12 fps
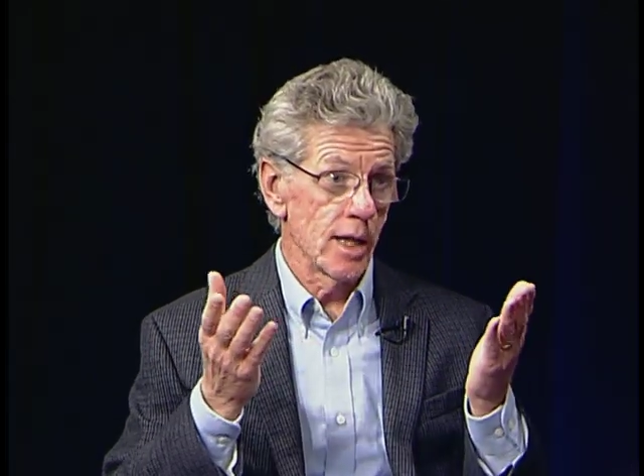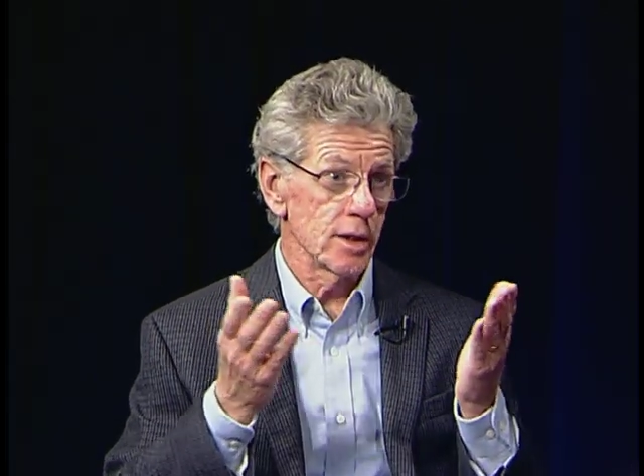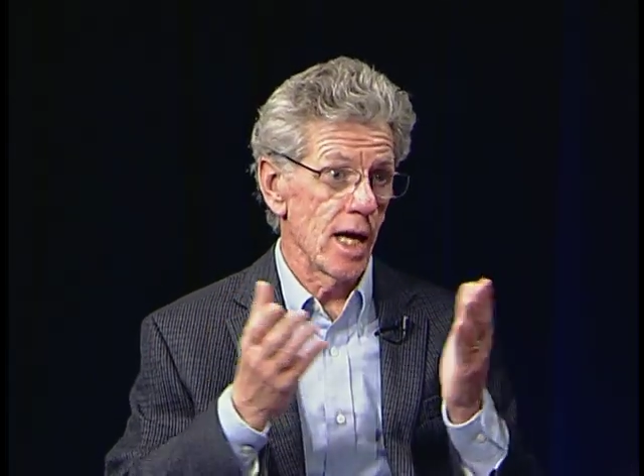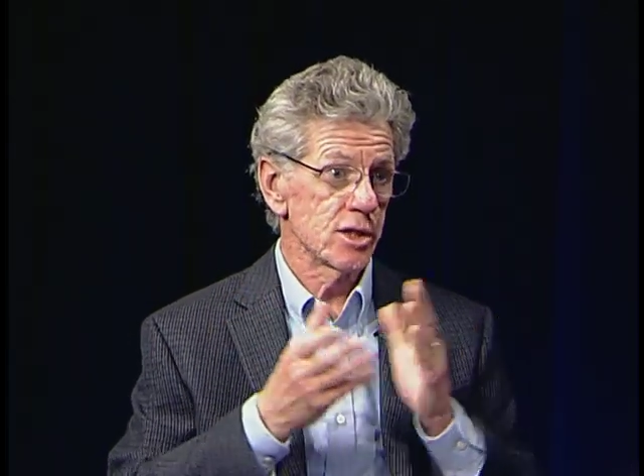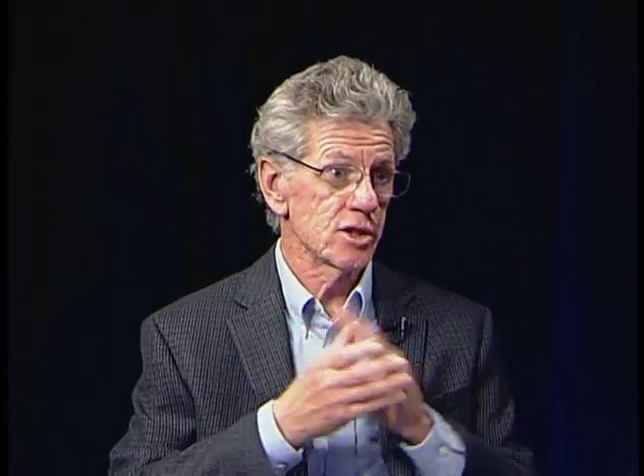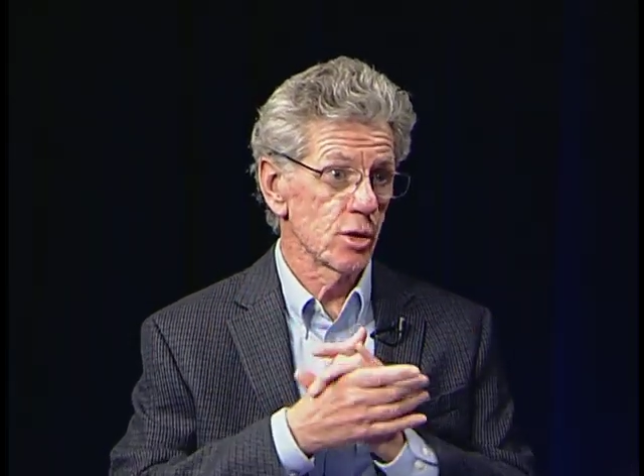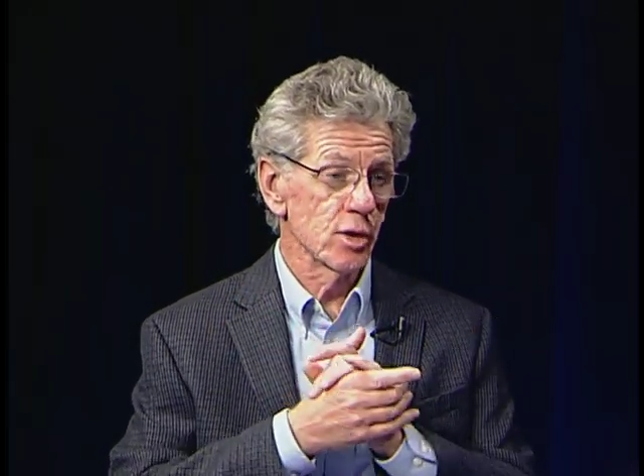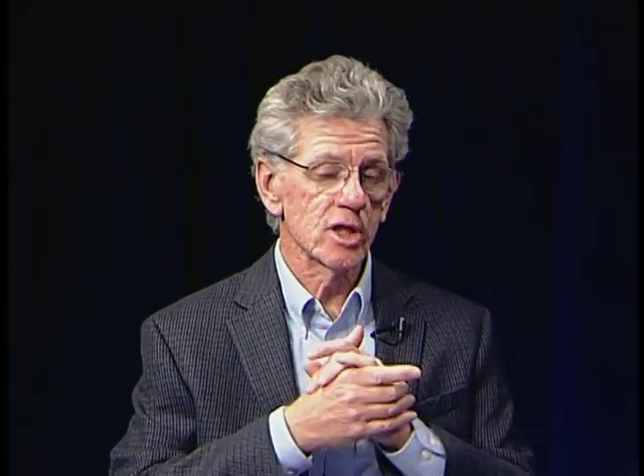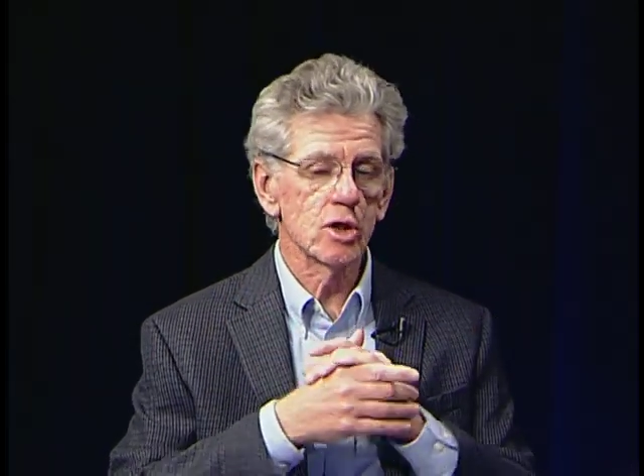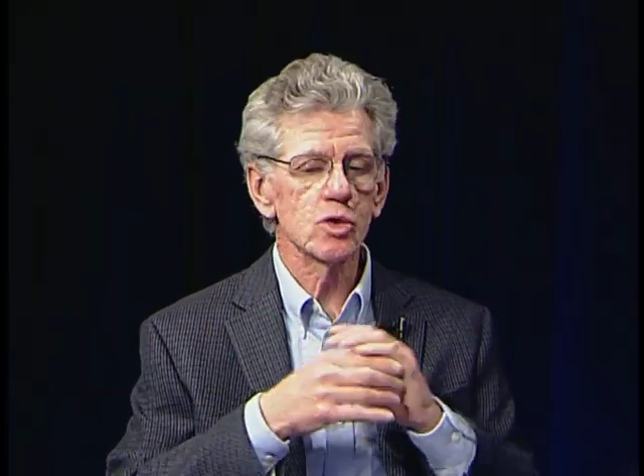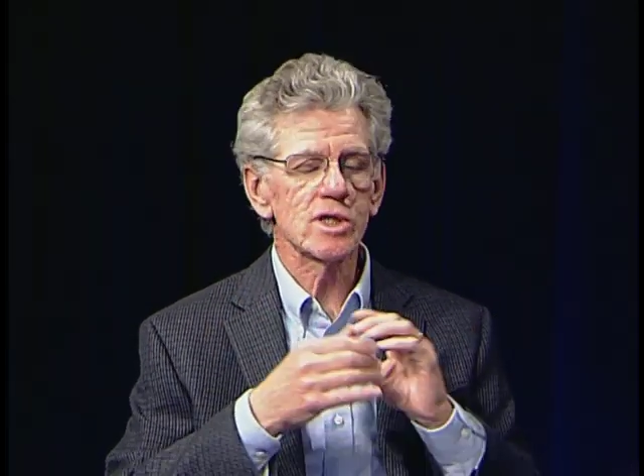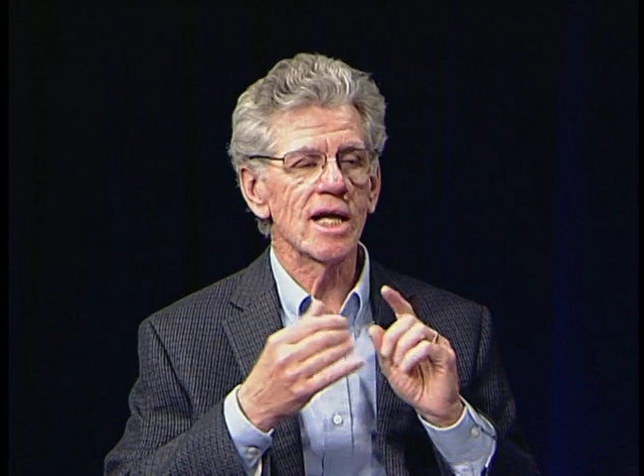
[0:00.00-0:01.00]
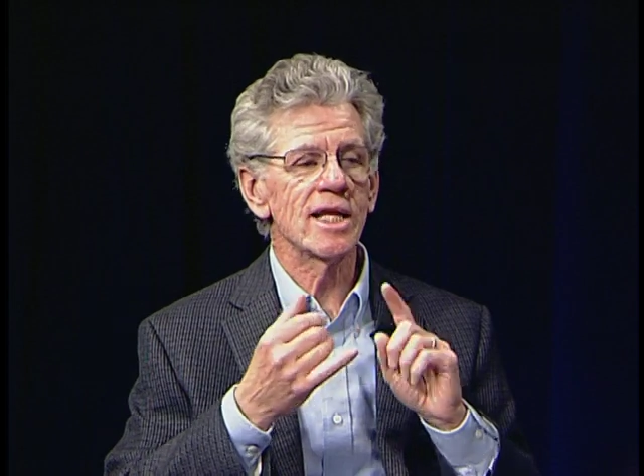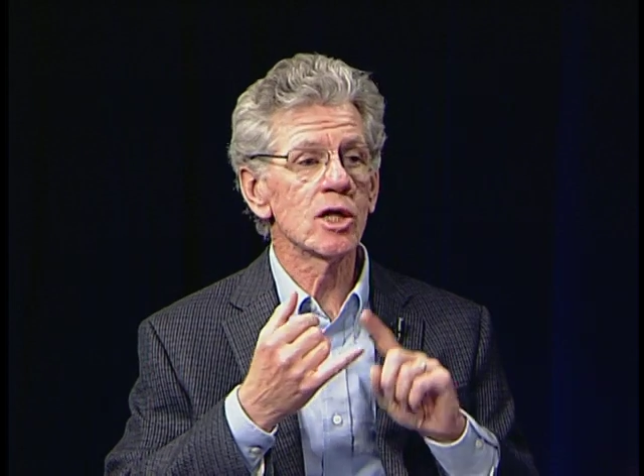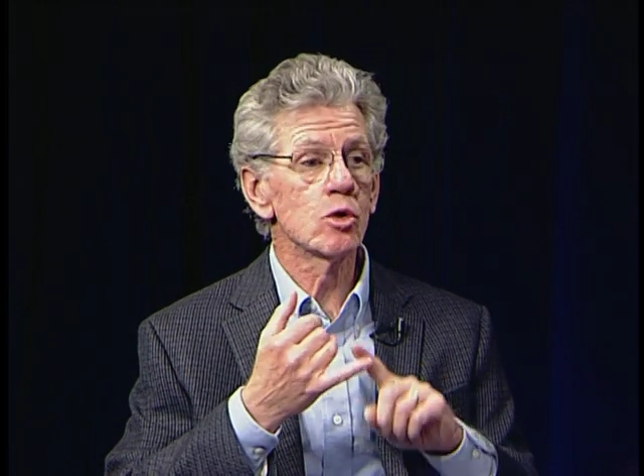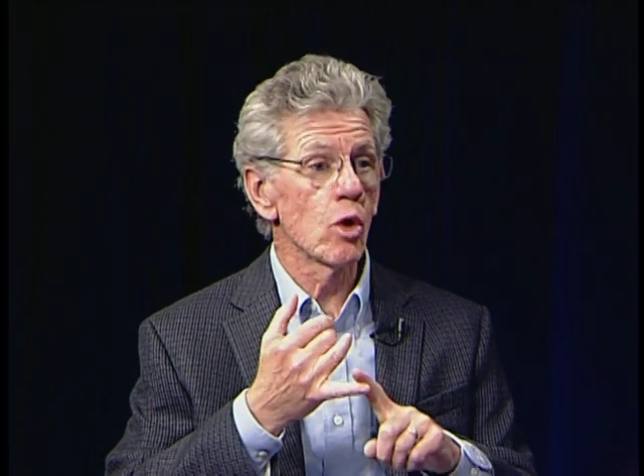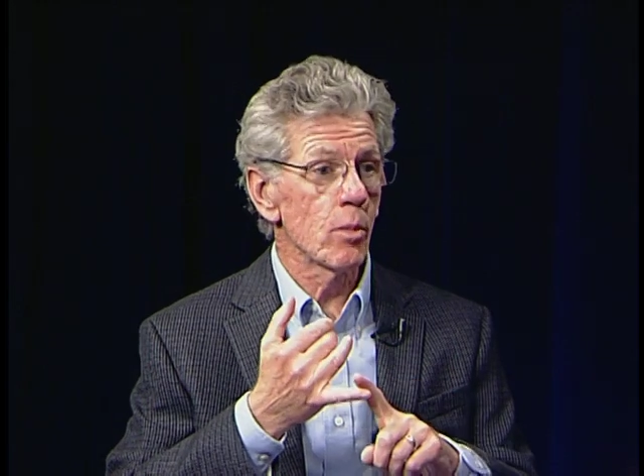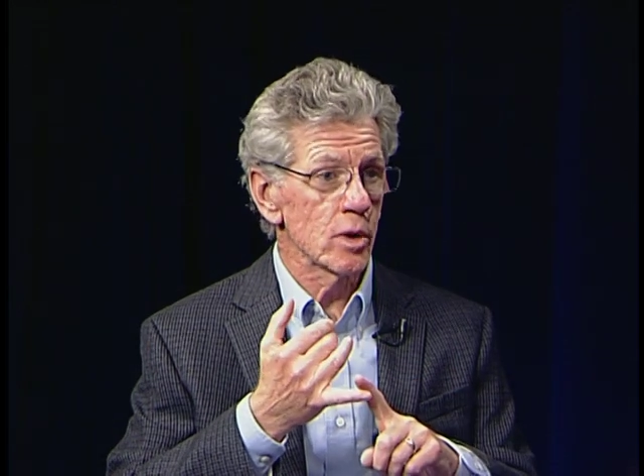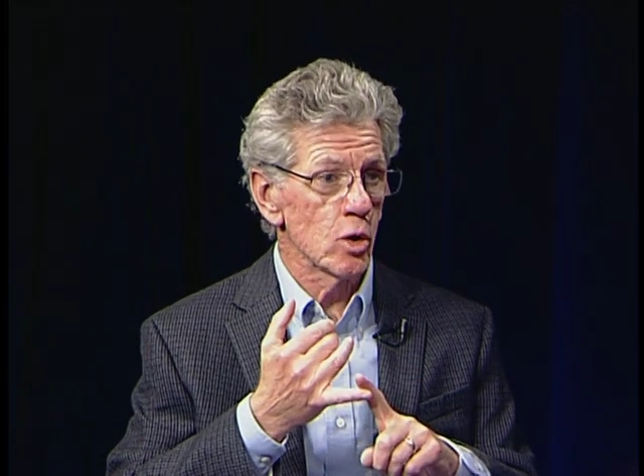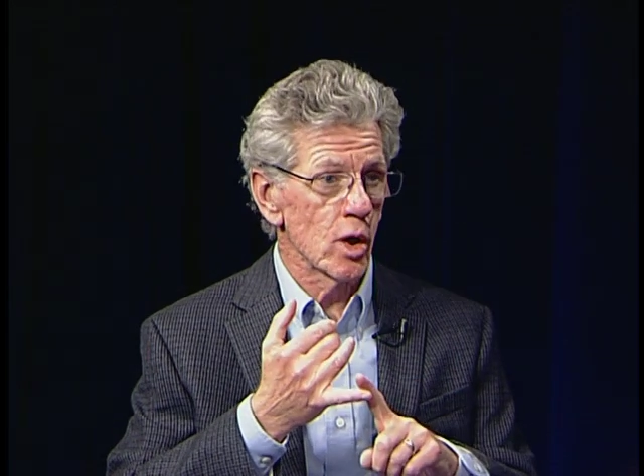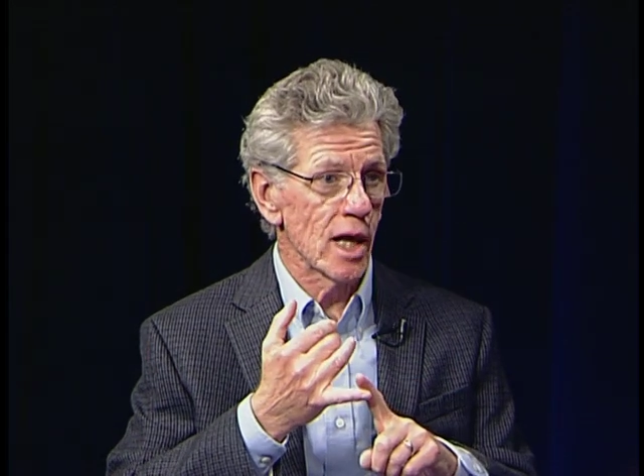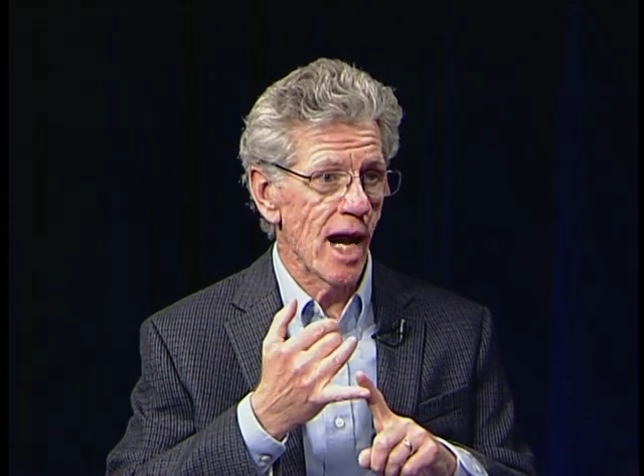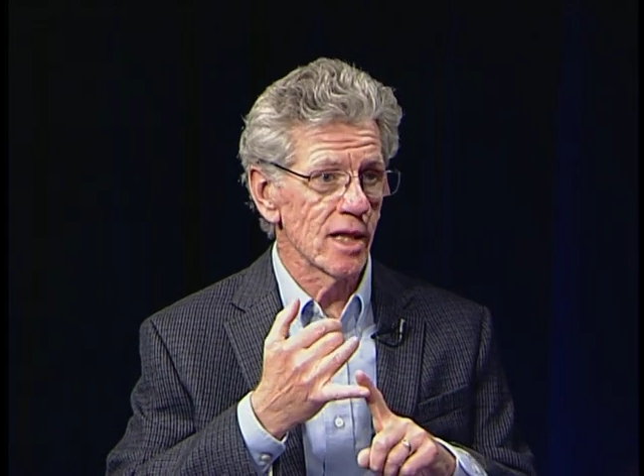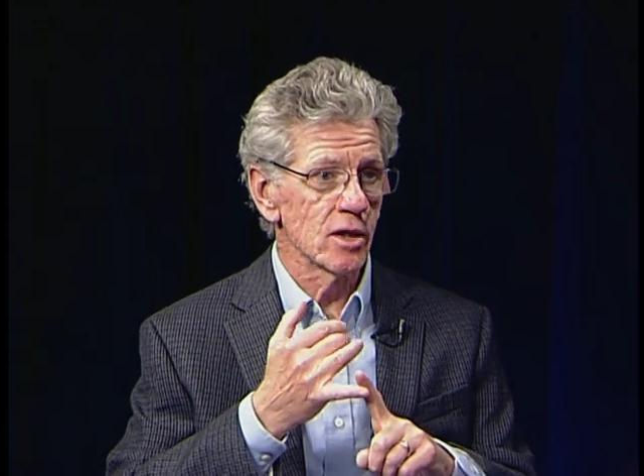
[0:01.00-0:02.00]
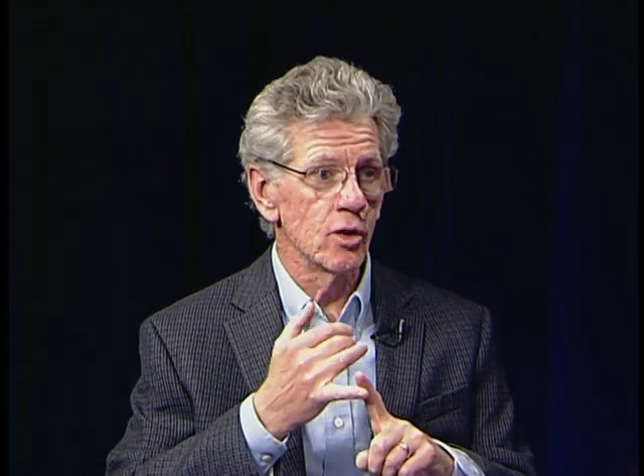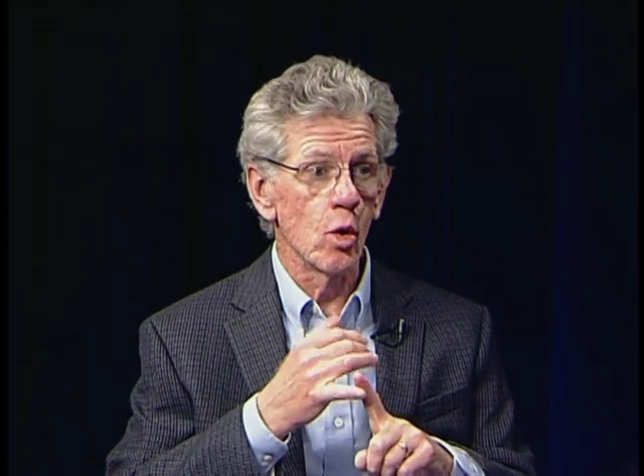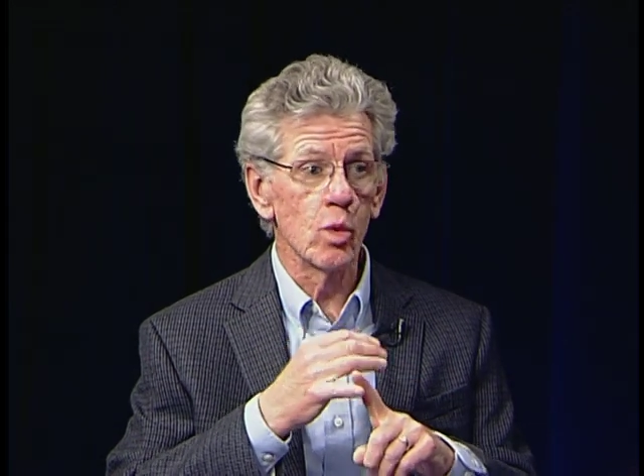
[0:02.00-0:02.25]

At Syracuse, and he grew up on Long Island, though,